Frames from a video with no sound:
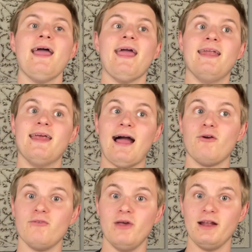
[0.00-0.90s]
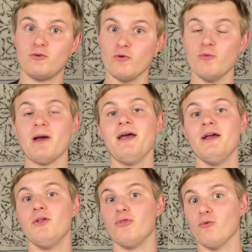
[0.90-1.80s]
And out of that group,
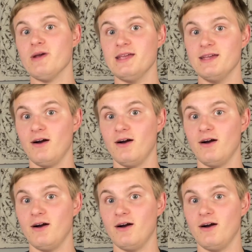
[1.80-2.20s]
3